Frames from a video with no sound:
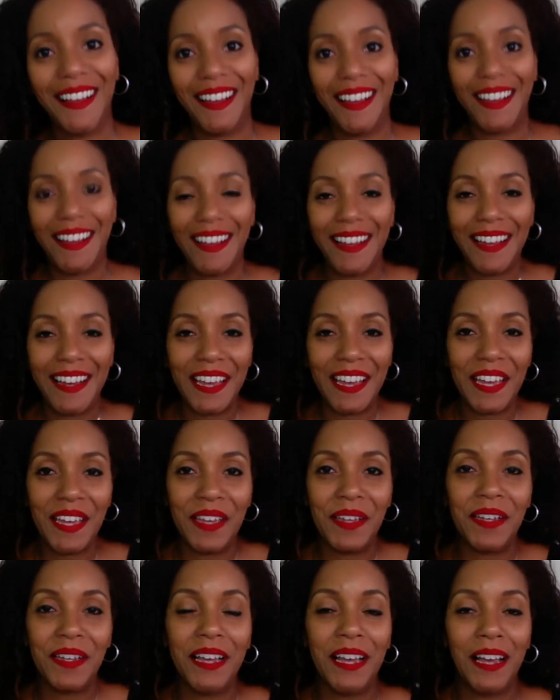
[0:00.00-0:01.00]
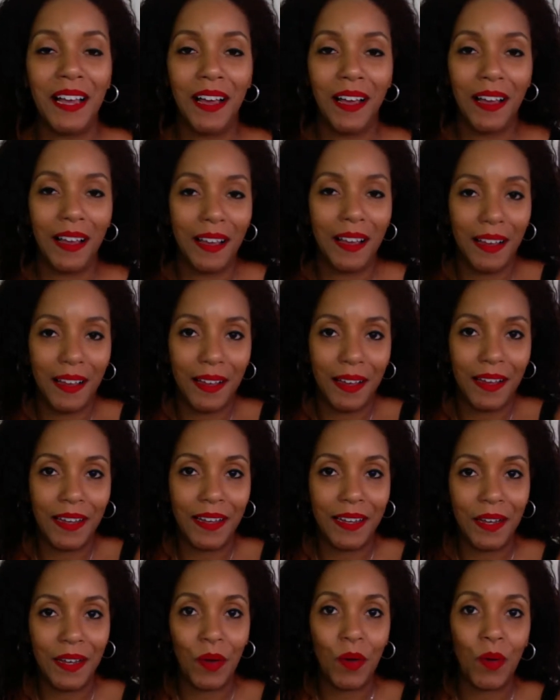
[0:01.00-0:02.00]
Hi.
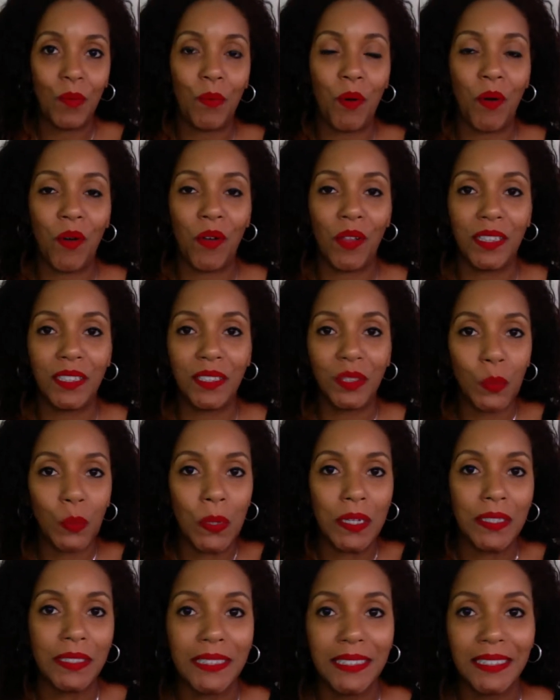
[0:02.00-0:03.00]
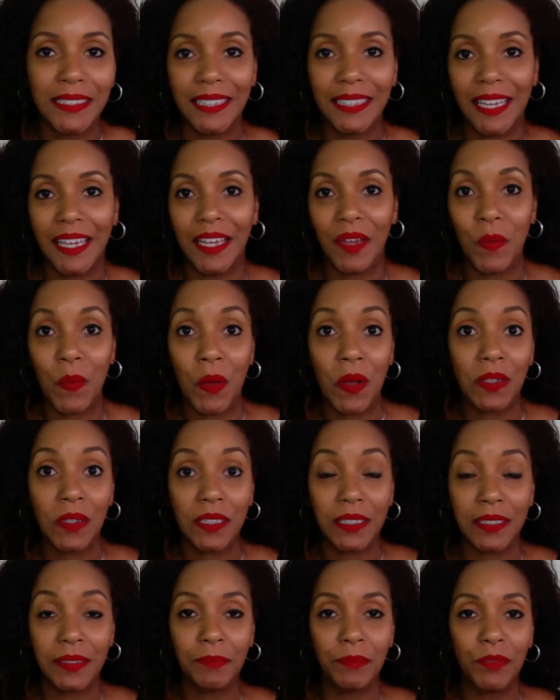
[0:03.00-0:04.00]
I hope all is well today.
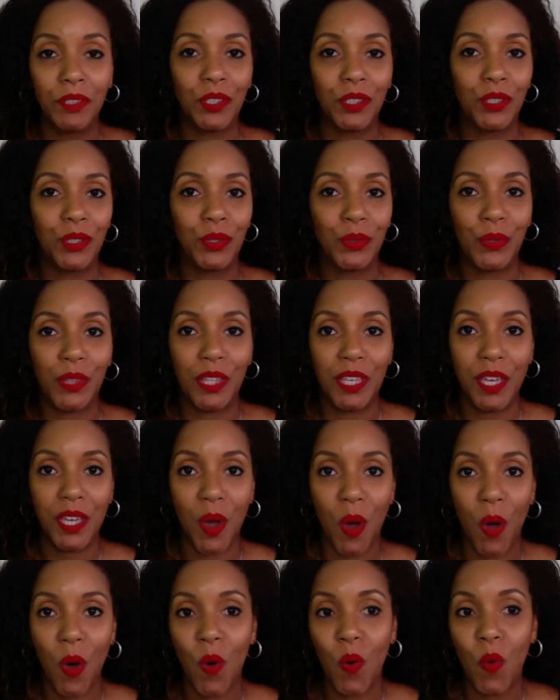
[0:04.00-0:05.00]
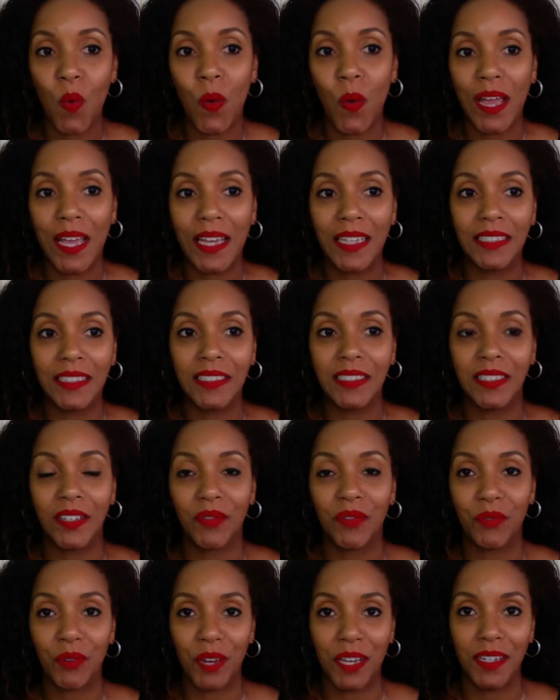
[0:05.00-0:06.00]
Welcome to the Always
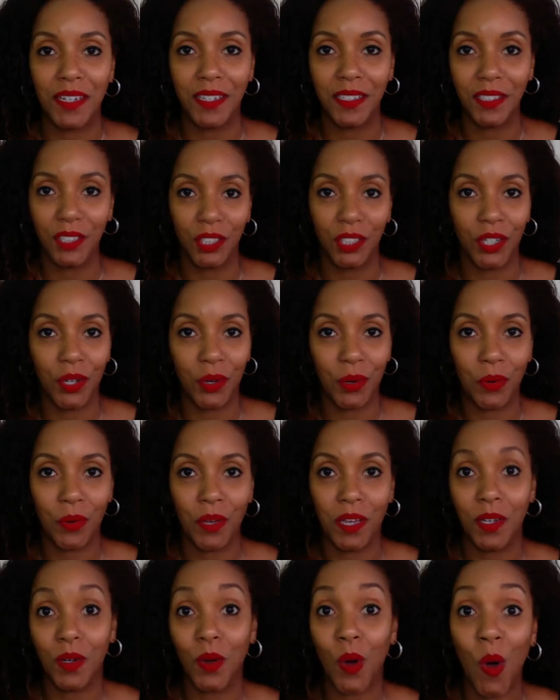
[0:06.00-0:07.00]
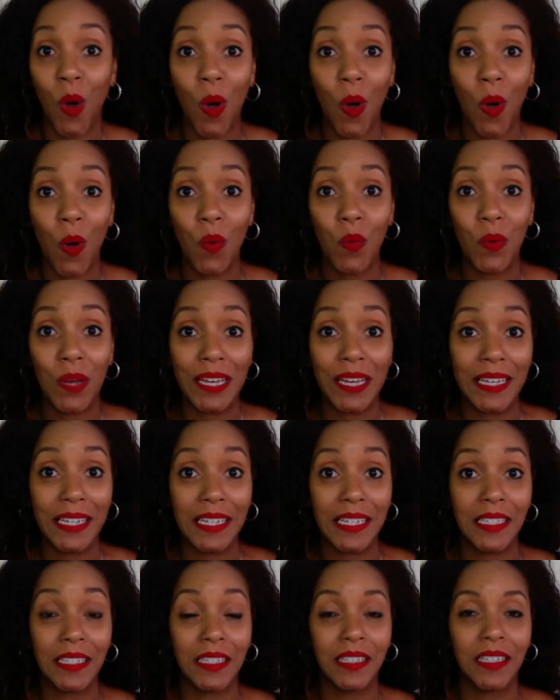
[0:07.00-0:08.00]
Red Show, and
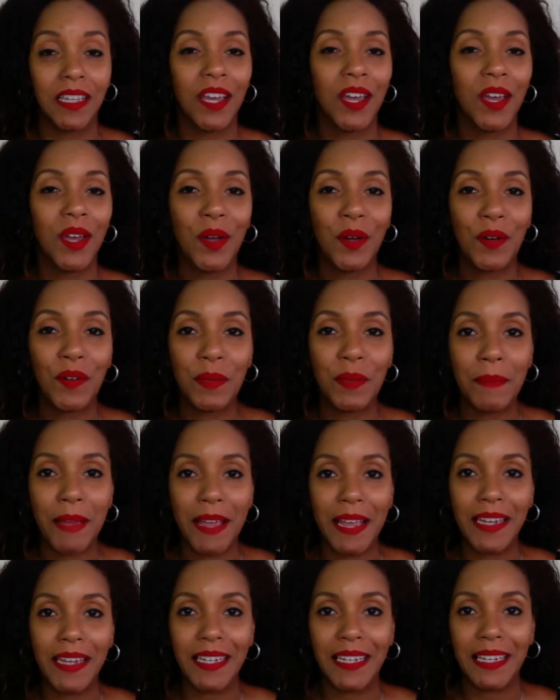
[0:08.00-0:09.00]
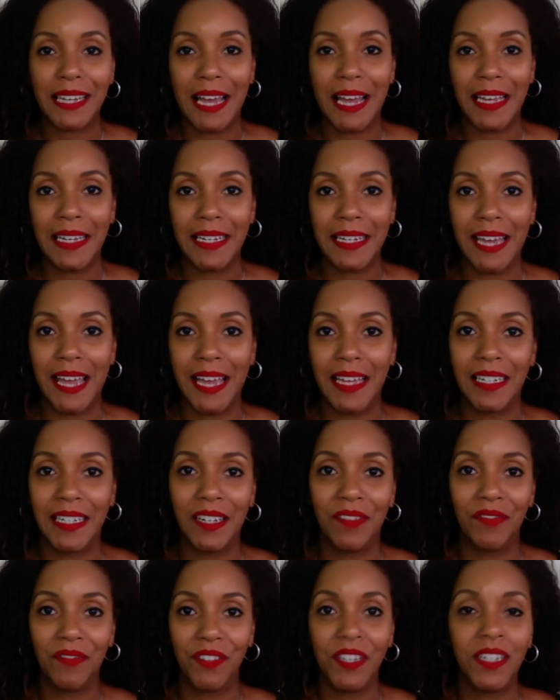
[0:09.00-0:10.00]
always remain enlightened
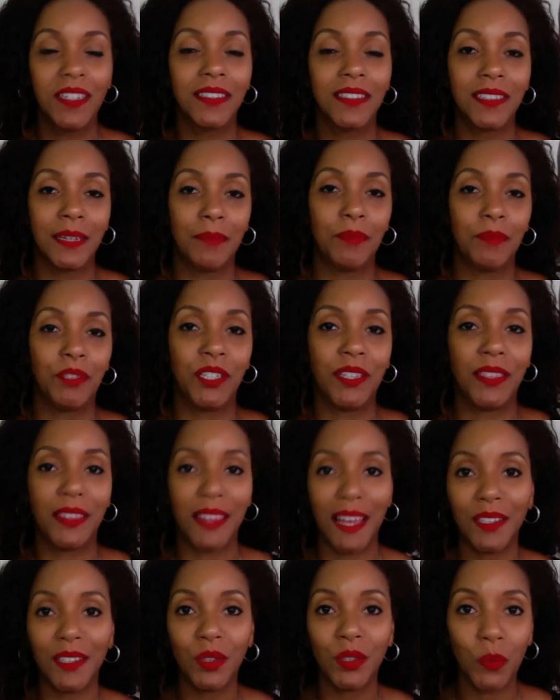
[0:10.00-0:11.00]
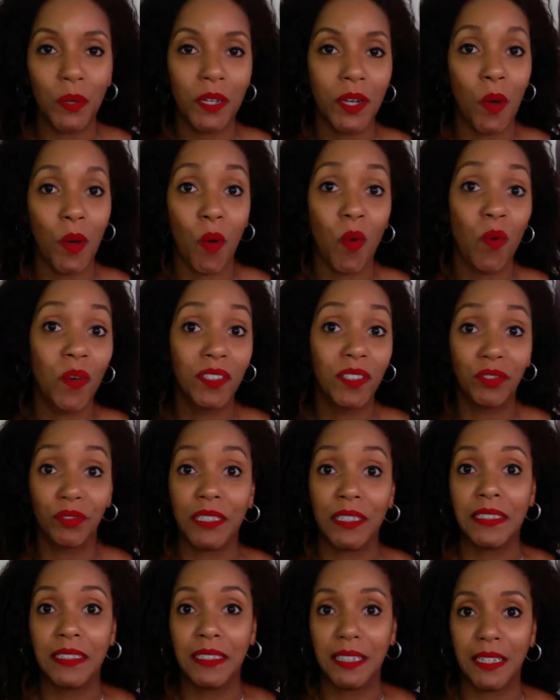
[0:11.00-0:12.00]
and deficient. That's what Always
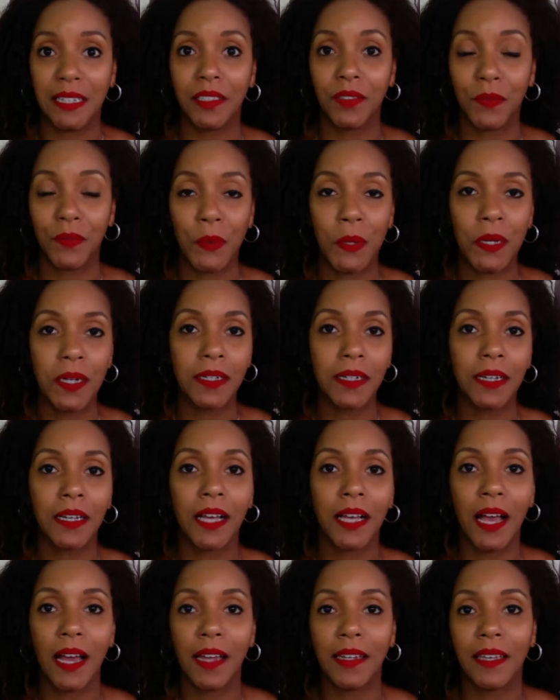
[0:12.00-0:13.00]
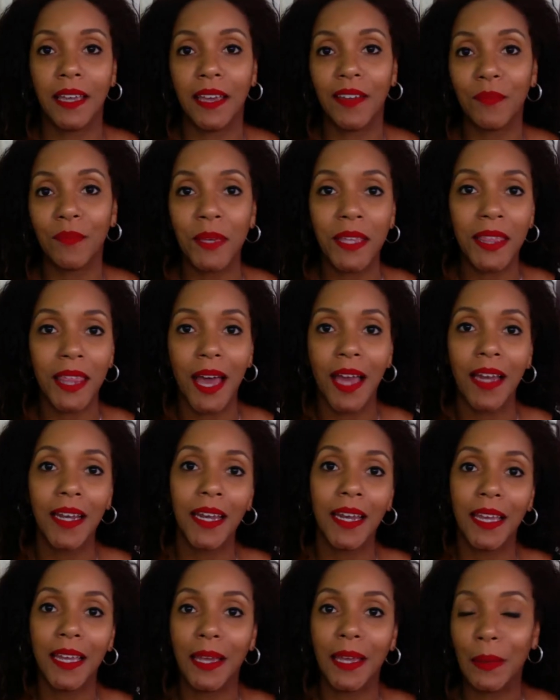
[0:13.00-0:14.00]
Red stands for. God gave me that
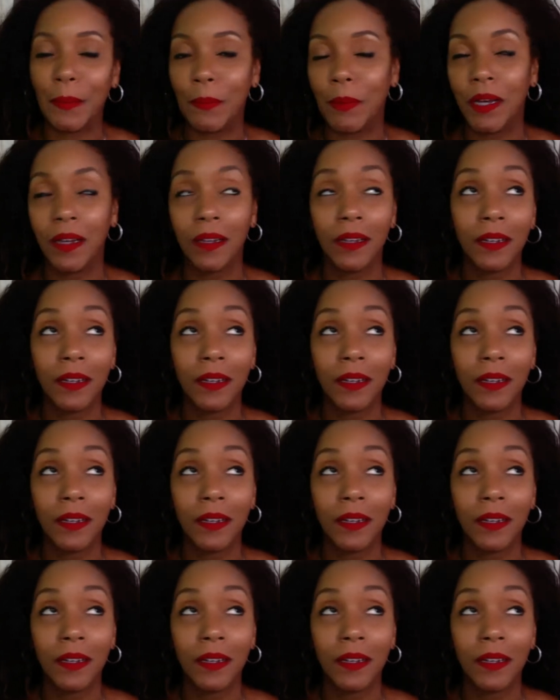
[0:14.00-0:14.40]
name.